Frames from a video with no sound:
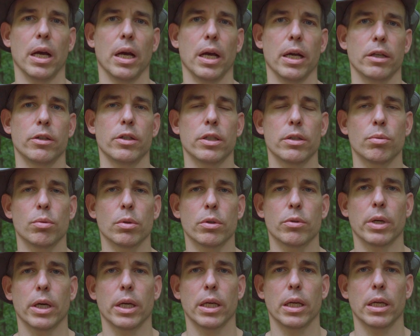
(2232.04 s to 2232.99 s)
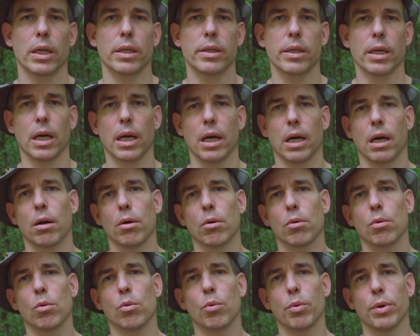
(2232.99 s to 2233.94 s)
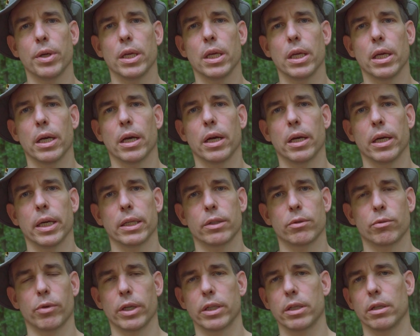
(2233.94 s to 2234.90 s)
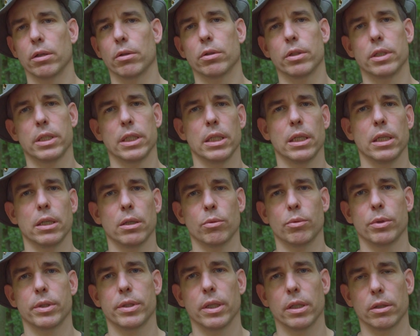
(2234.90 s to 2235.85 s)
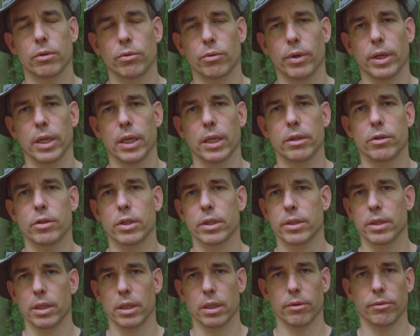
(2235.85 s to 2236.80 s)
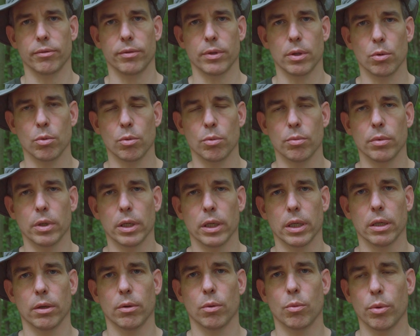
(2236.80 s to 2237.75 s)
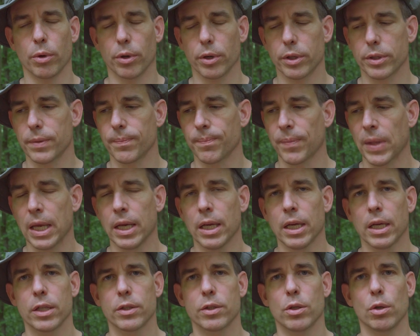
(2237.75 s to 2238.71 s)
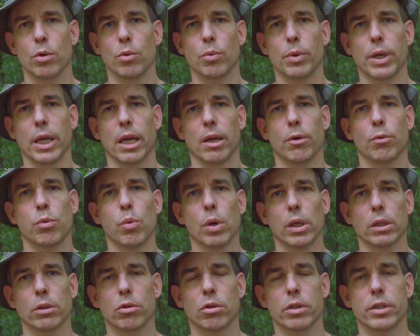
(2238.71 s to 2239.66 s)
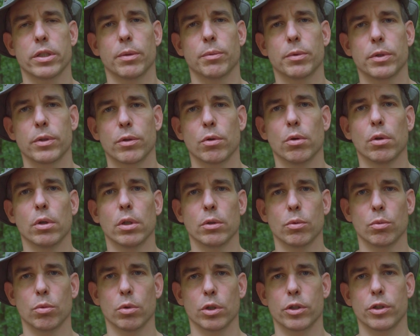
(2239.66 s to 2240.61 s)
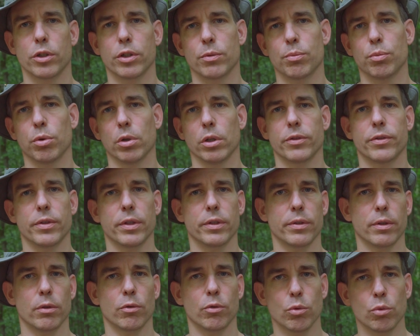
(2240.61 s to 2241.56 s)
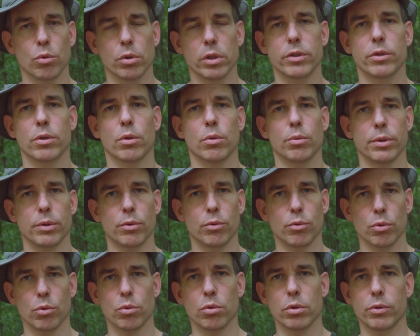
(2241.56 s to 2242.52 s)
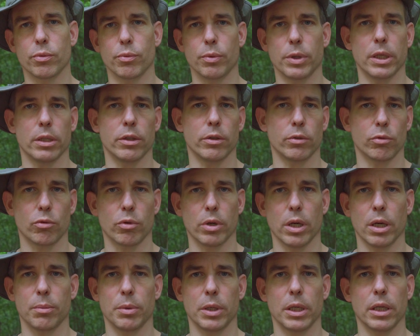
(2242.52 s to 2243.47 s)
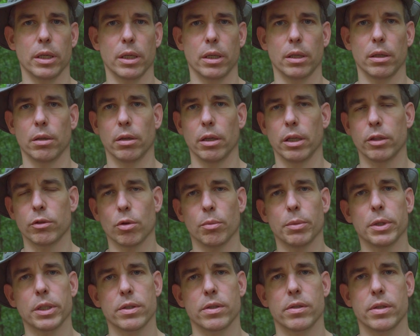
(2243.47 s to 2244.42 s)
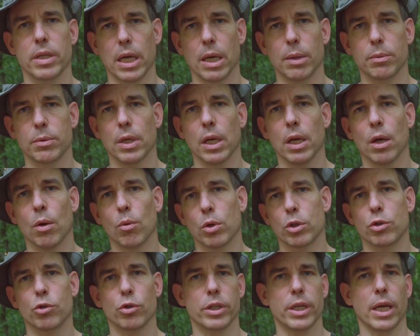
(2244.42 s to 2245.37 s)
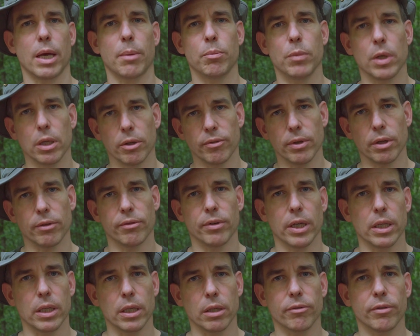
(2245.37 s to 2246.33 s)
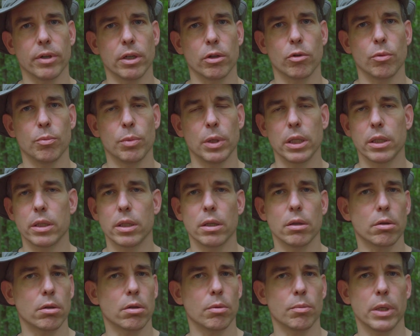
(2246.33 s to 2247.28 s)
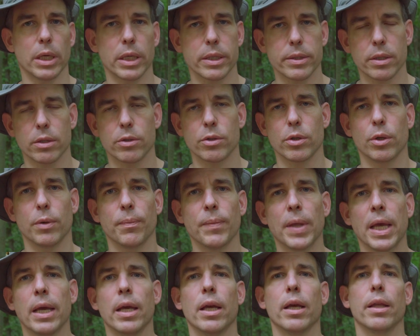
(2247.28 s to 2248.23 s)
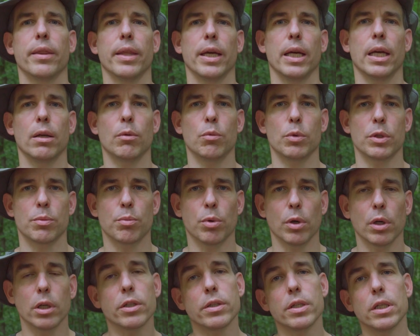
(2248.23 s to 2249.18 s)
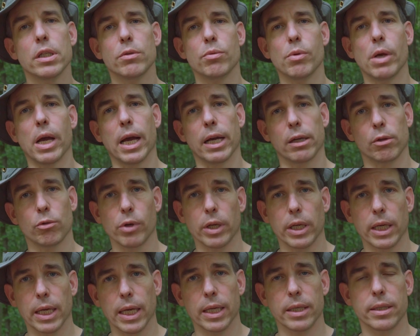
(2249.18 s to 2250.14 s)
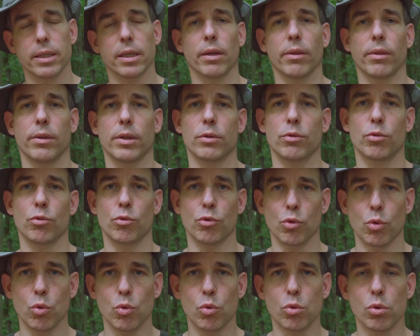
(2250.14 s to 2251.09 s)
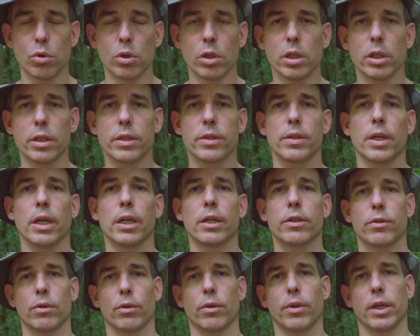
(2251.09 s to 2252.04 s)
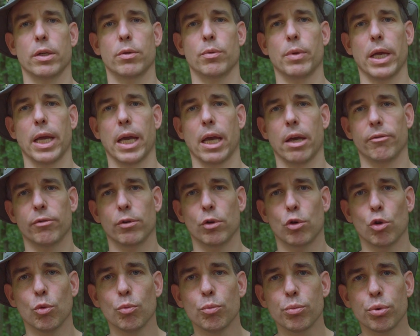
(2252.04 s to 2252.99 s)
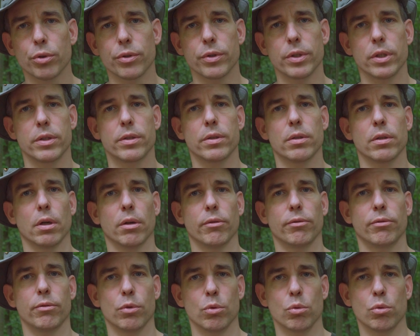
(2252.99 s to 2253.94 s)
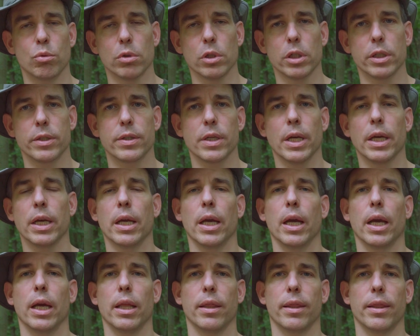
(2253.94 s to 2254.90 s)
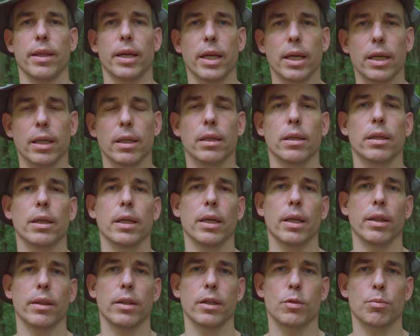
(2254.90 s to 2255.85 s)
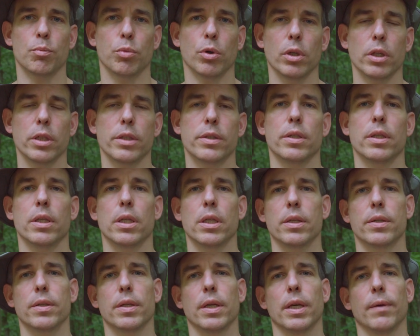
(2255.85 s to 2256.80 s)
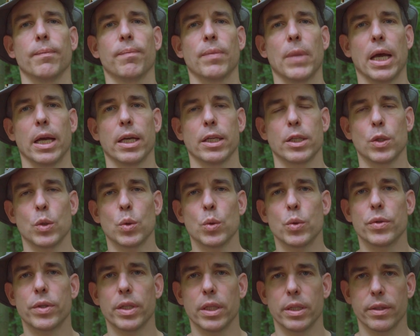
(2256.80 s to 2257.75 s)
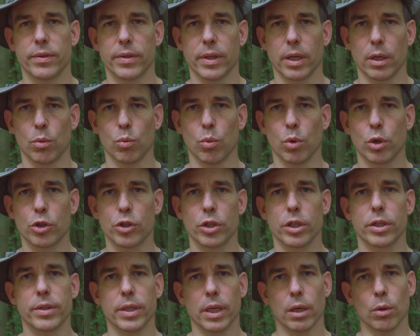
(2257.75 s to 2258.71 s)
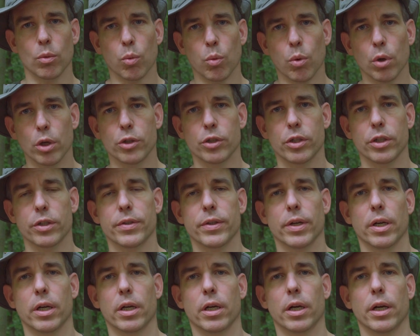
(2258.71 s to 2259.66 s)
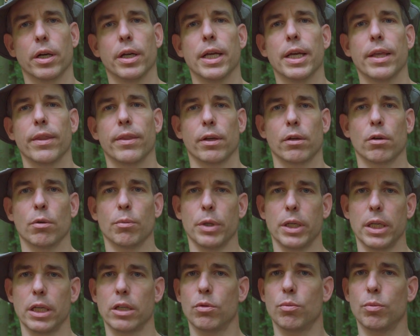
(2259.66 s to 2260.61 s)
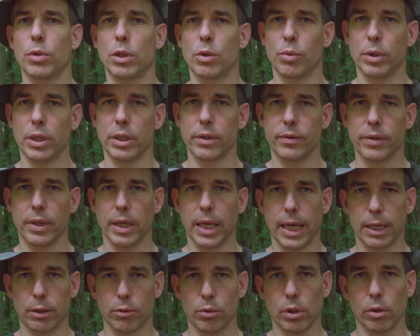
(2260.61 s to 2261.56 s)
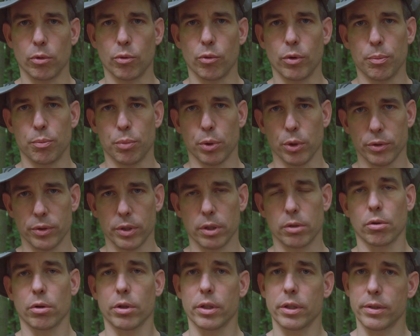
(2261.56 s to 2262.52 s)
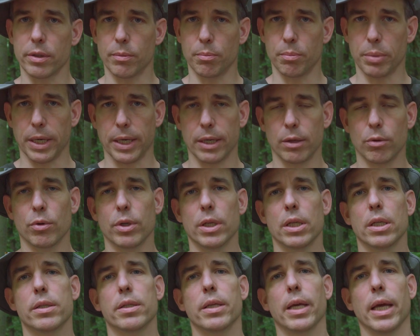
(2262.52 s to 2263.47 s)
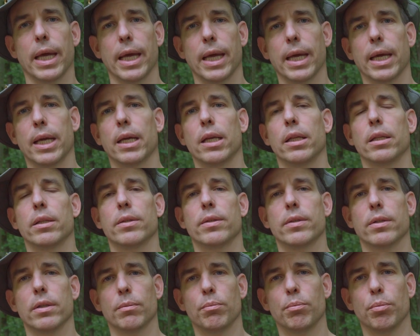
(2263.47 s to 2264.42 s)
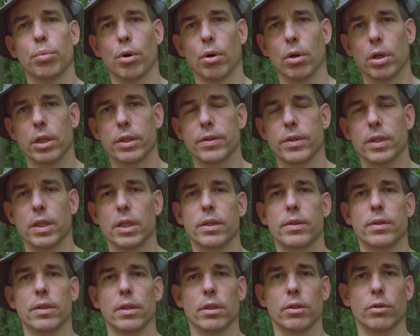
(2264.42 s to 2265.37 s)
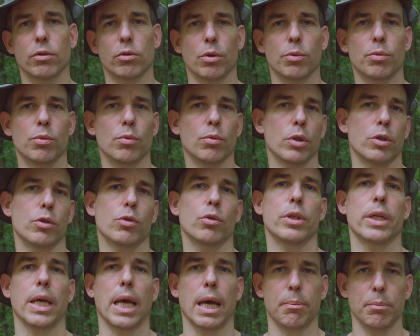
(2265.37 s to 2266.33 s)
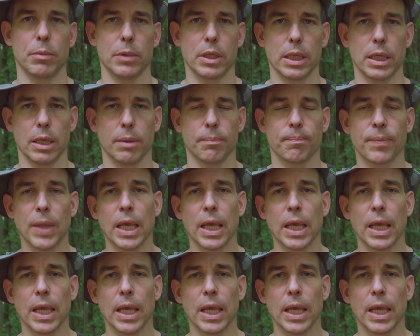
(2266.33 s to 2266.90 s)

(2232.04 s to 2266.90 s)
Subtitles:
I just want to highlight how we are extracting or dealing with X-Ray just in a few words. So we have one concept called watches, policies and rules. So with rules we are describing in atomic steps what should happen if we are finding a vulnerability or compliance issue. Then with policies we are aggregating these rules so that we have composites of rules, and then these policies are used inside watches, and watches are the combination between the actual repositories, the binaries, and the policies, the description, what should happen here.